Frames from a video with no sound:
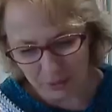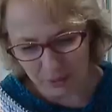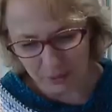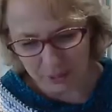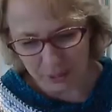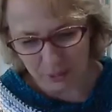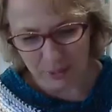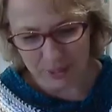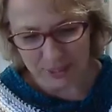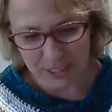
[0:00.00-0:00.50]
you know,
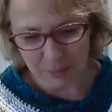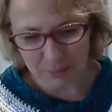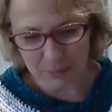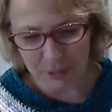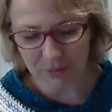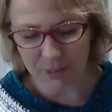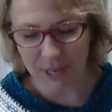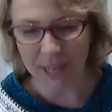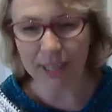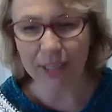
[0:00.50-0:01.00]
there are some
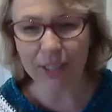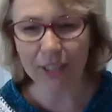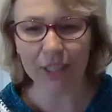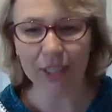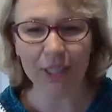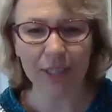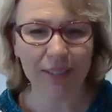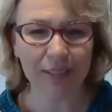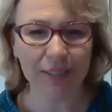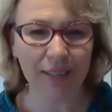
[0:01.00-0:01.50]

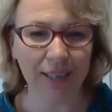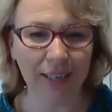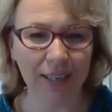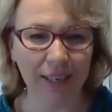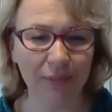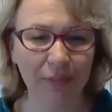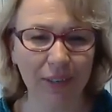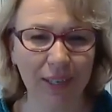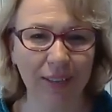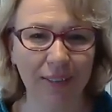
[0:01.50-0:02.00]
advantages in
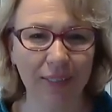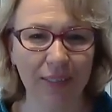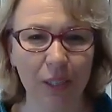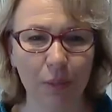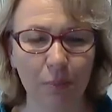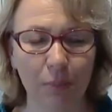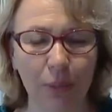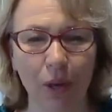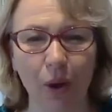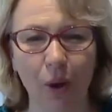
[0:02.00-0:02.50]
living in this
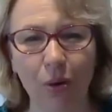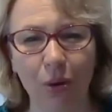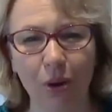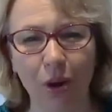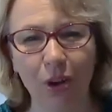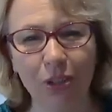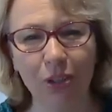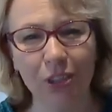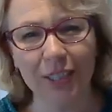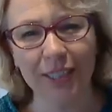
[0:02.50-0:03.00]
big old
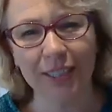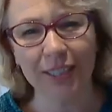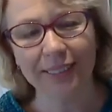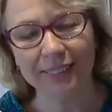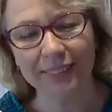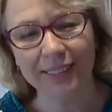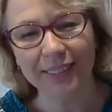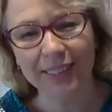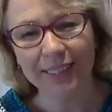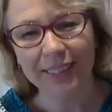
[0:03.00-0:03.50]
continent
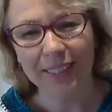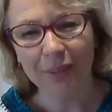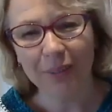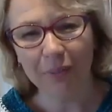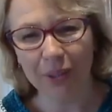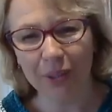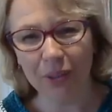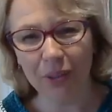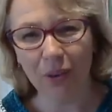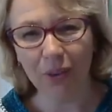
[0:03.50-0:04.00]

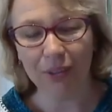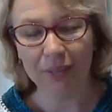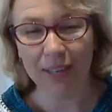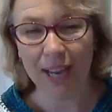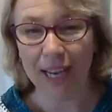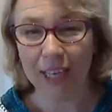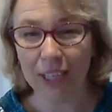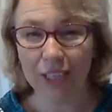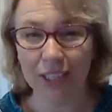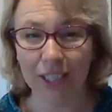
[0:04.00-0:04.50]
with not
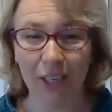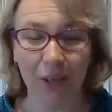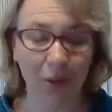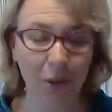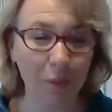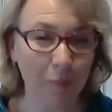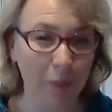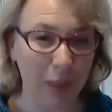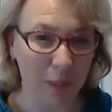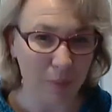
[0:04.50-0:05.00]
actually a lot
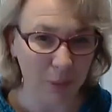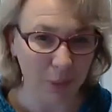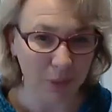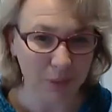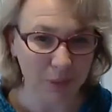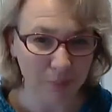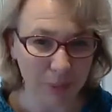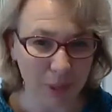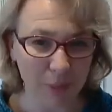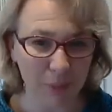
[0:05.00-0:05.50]
of
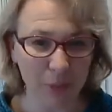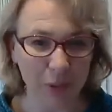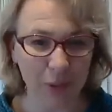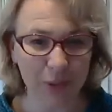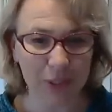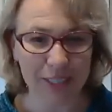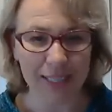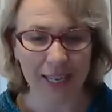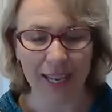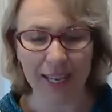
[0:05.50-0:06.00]
people by world
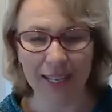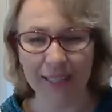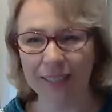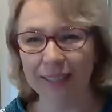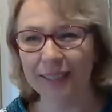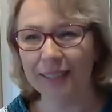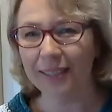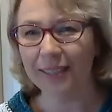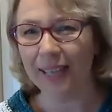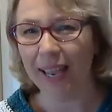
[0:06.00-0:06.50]

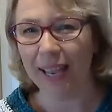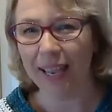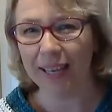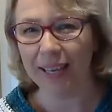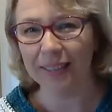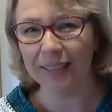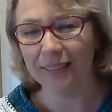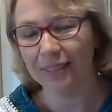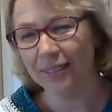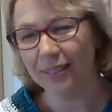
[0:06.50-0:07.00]
standards,
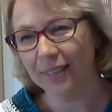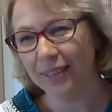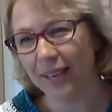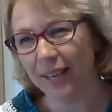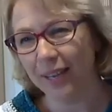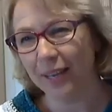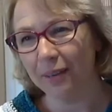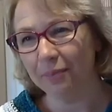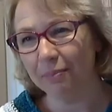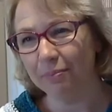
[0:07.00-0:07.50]
and
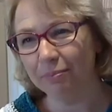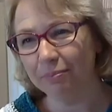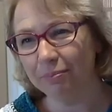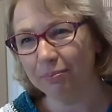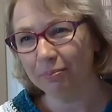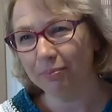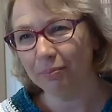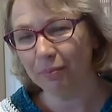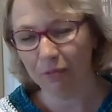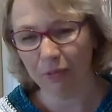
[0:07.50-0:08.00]

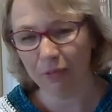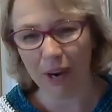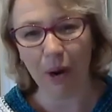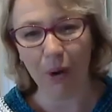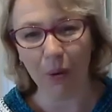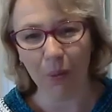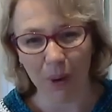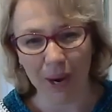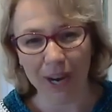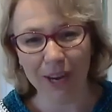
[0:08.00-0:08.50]

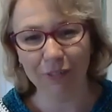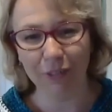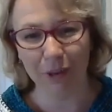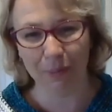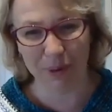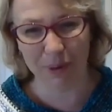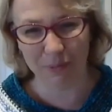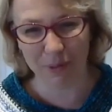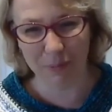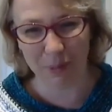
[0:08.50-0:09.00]
far away
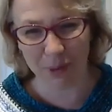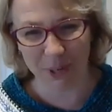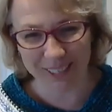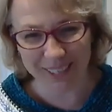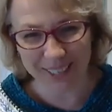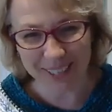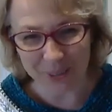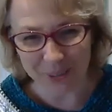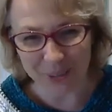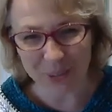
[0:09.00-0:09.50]
from
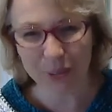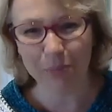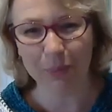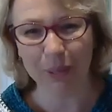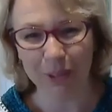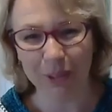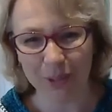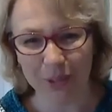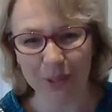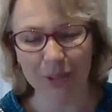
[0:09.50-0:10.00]
everybody else,
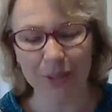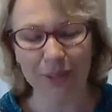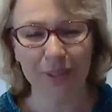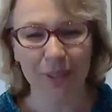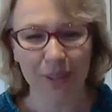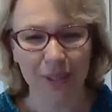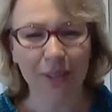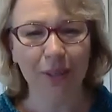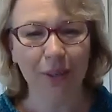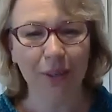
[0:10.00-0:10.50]
because
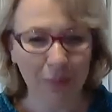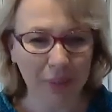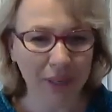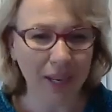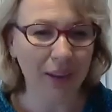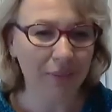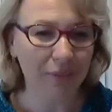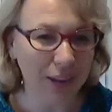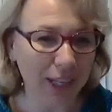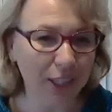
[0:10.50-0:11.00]
we
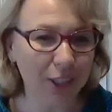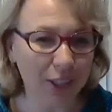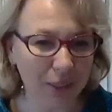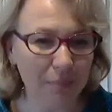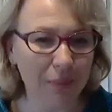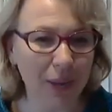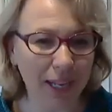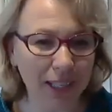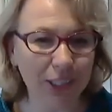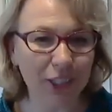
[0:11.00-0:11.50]
have actually
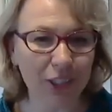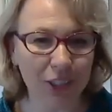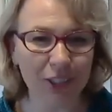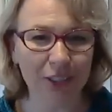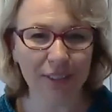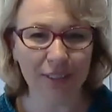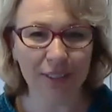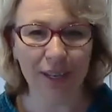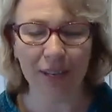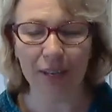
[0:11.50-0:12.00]

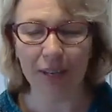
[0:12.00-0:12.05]
managed